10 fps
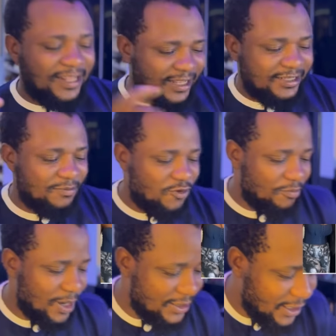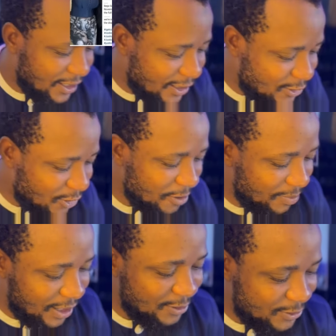let's move past that. Let's talk
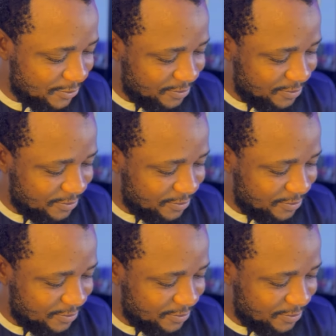about